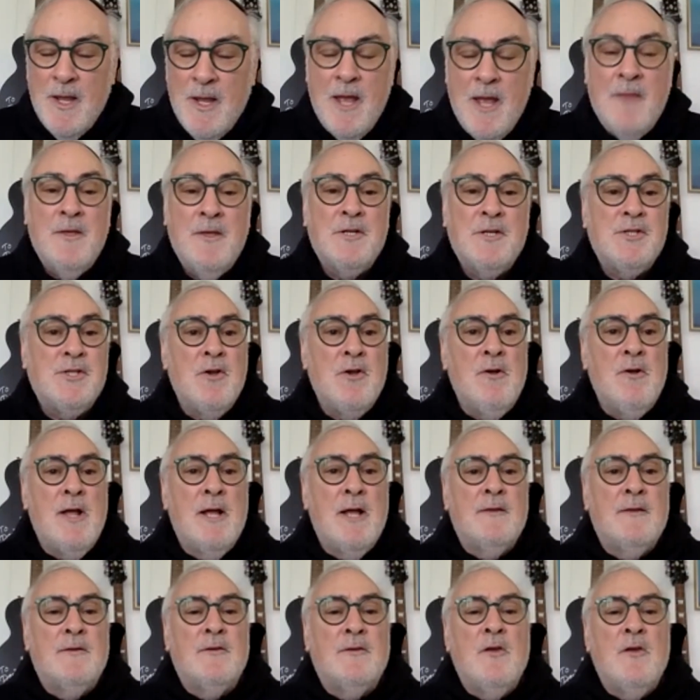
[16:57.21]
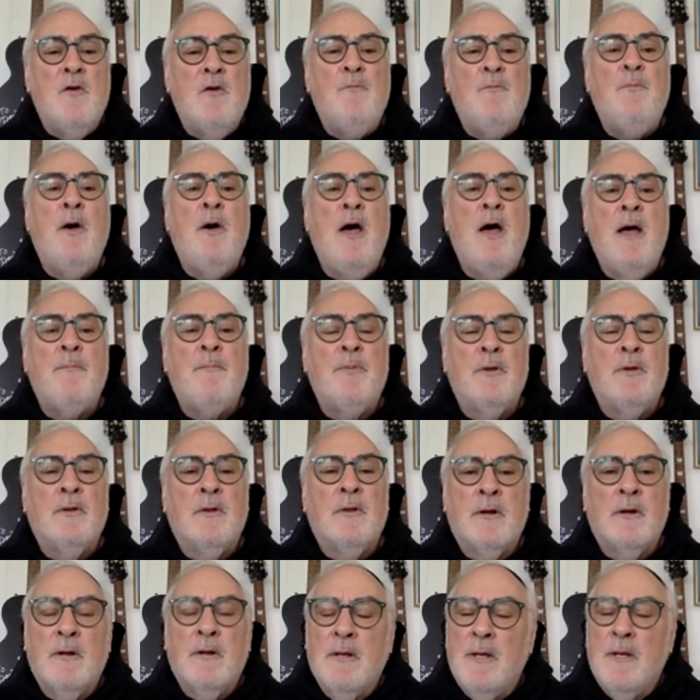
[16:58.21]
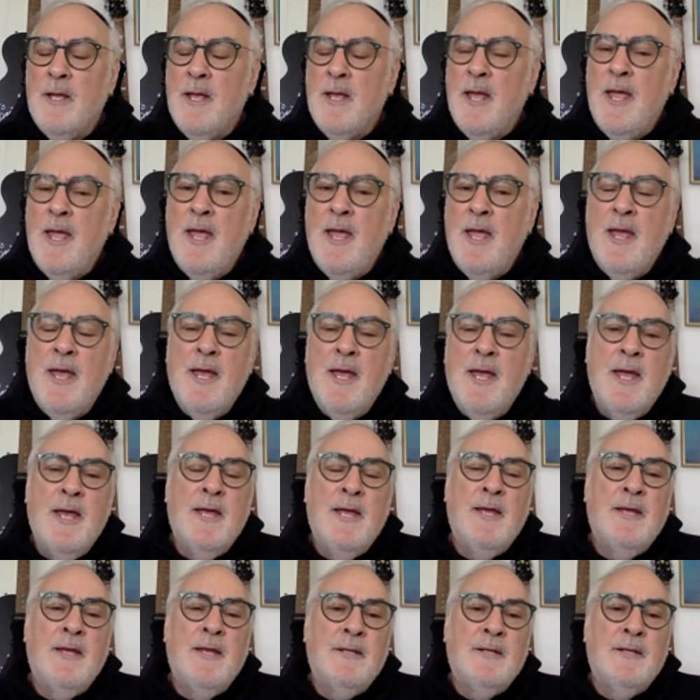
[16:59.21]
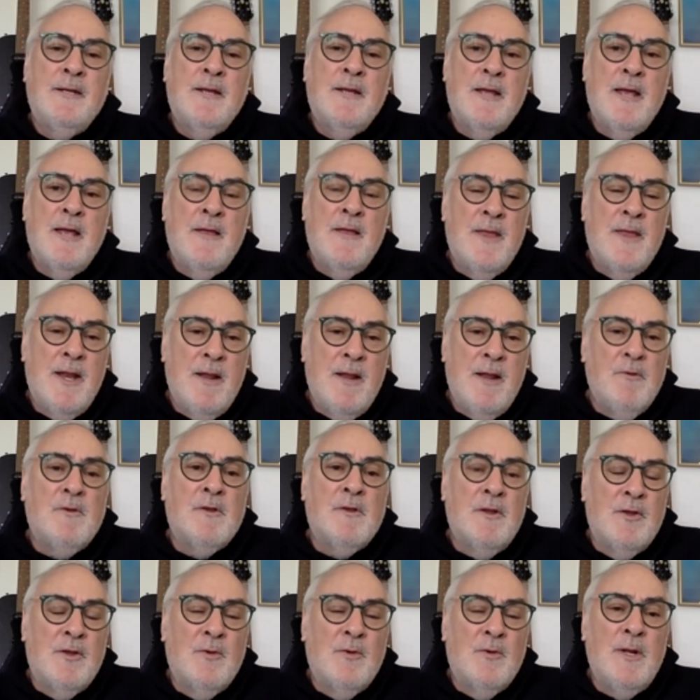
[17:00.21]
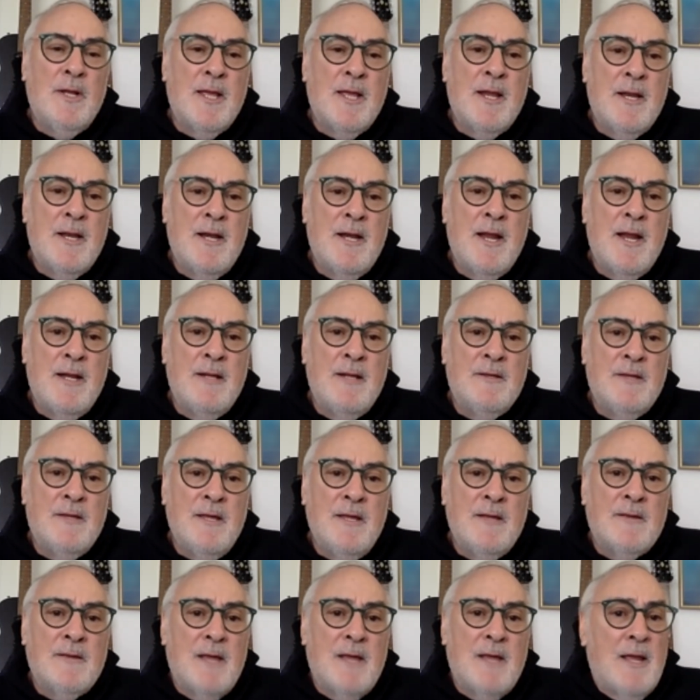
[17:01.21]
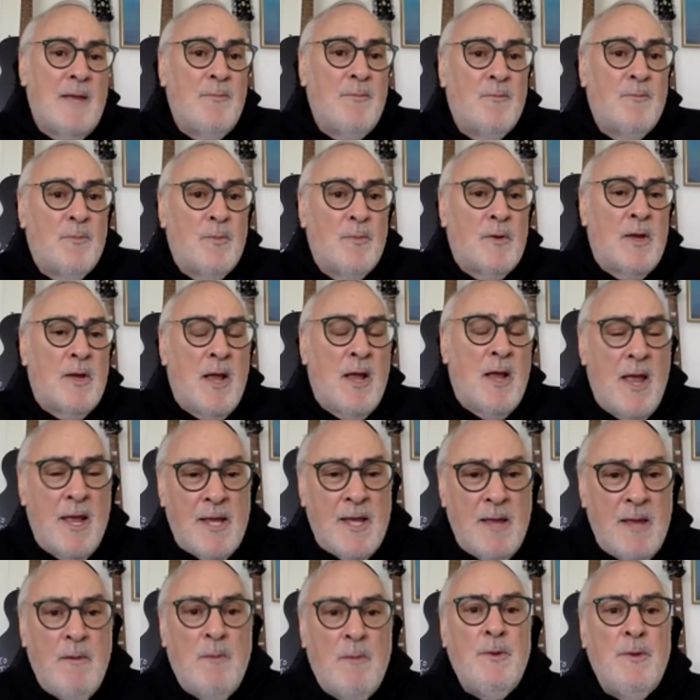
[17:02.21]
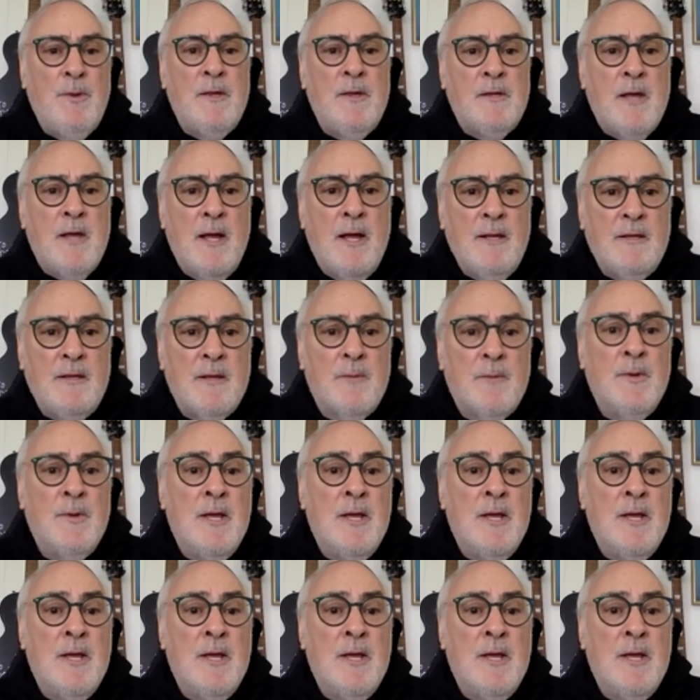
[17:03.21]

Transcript: And the show got so popular. And then I was going to do it again in 86. I came up with this concept.